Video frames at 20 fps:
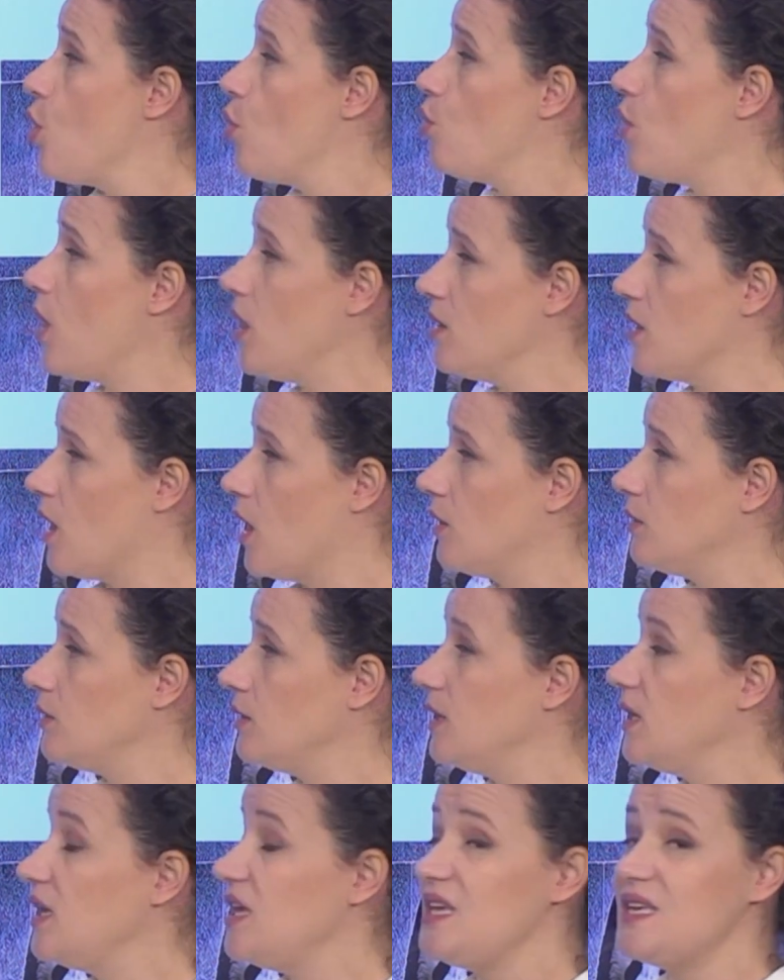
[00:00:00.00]
Wolong
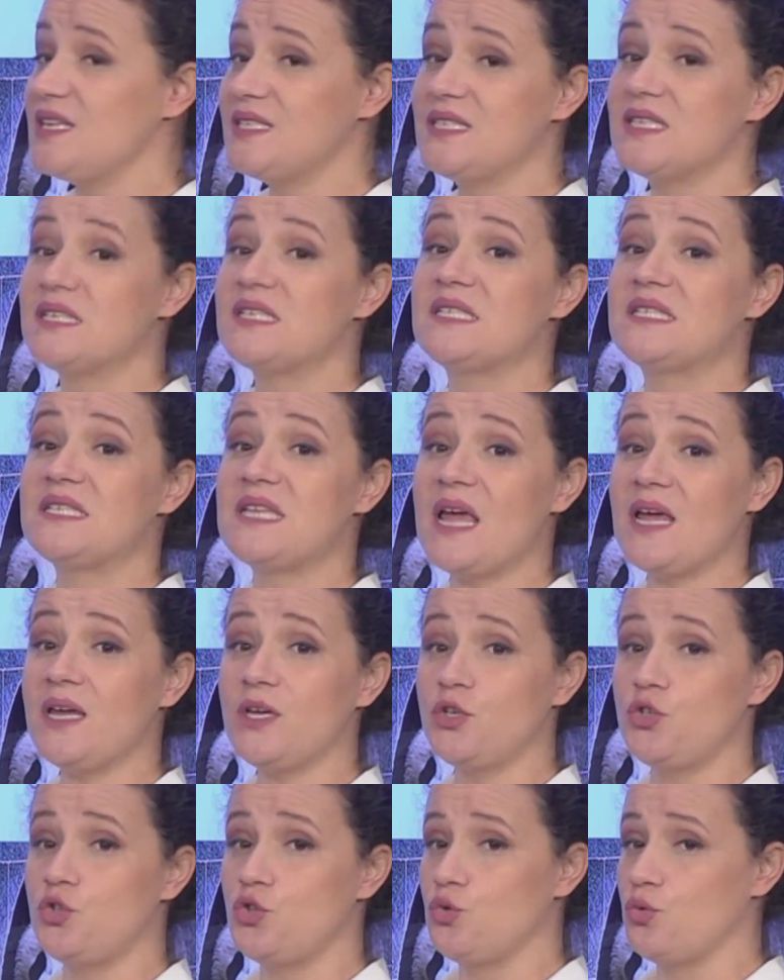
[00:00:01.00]
is a
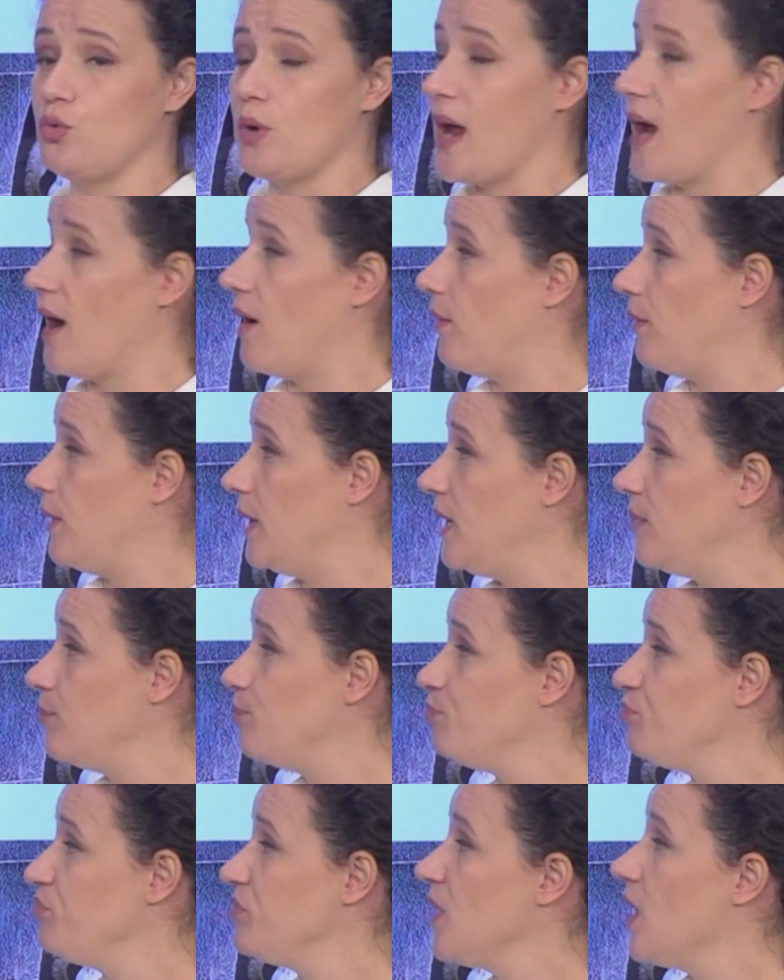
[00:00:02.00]
sanctuary
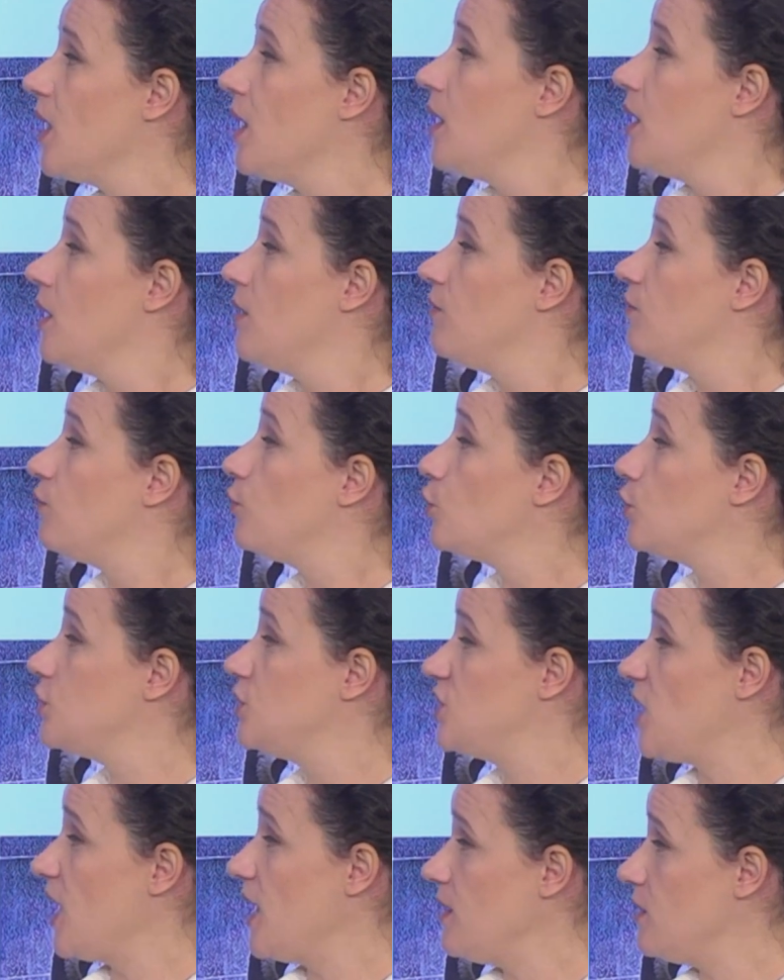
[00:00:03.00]
for
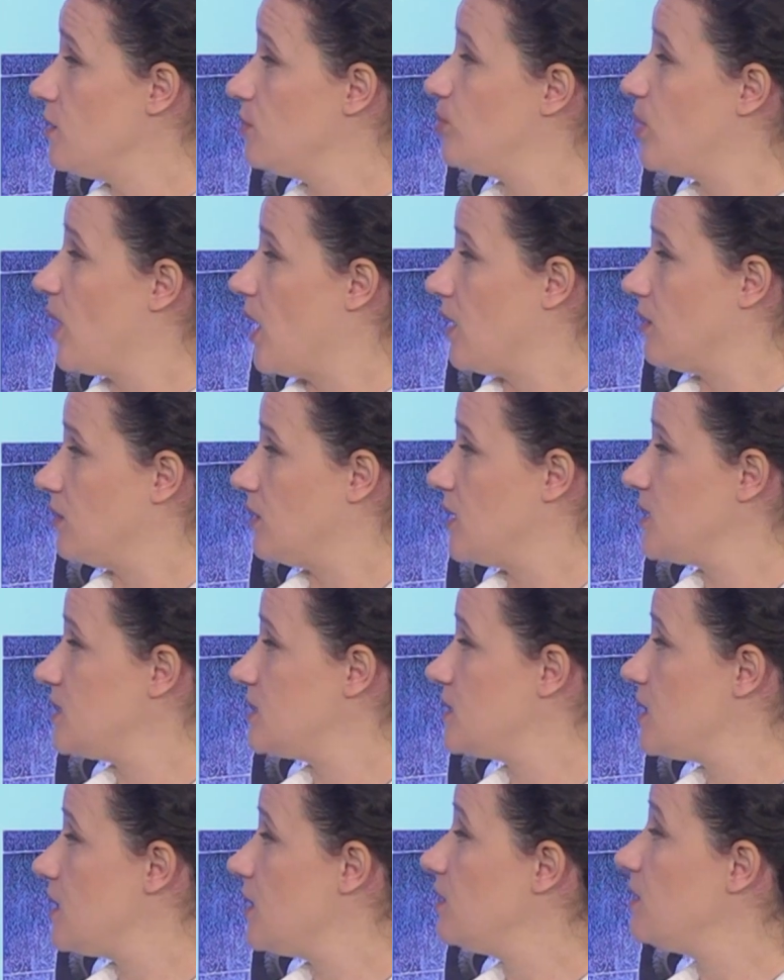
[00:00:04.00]
giant
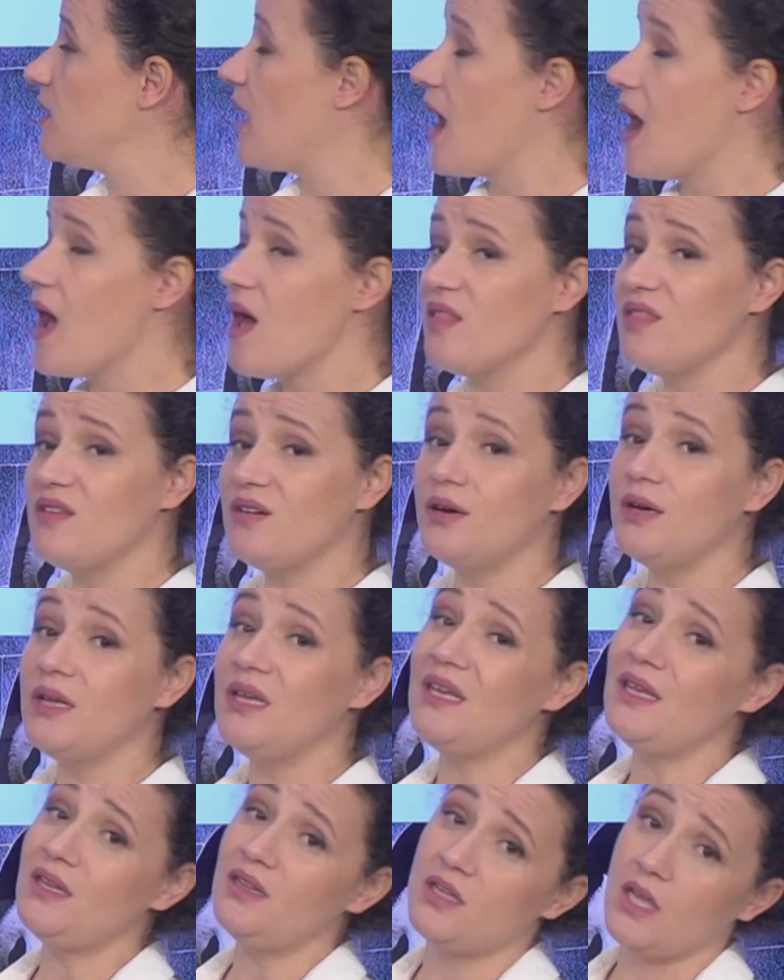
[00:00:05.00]
pandas and other
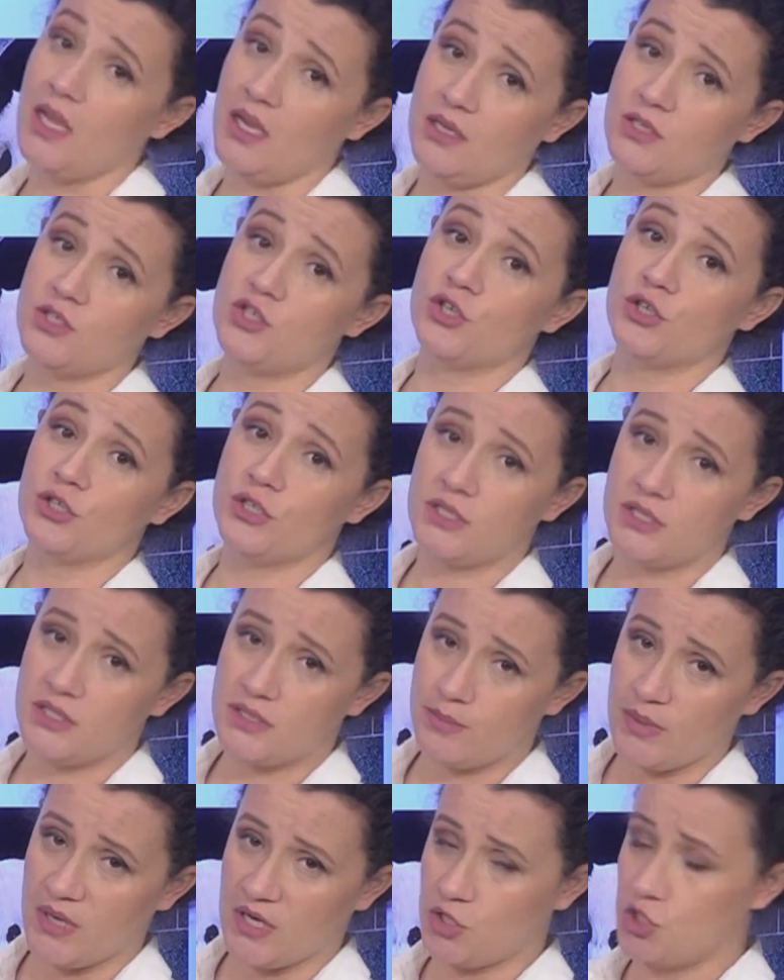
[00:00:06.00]
endangered
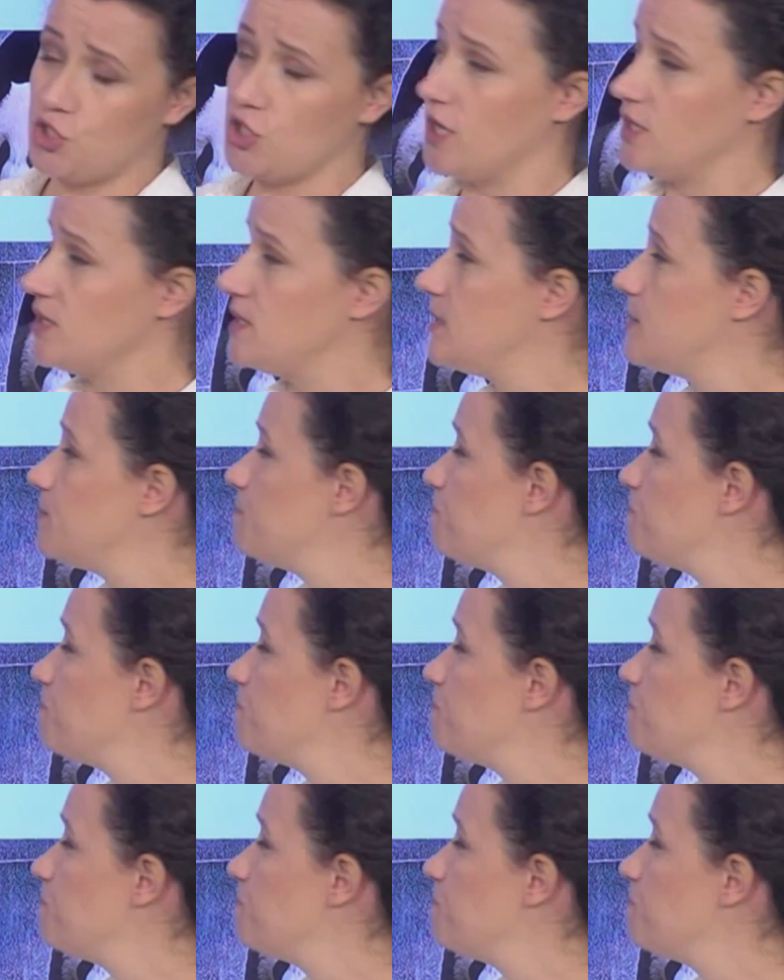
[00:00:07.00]
species.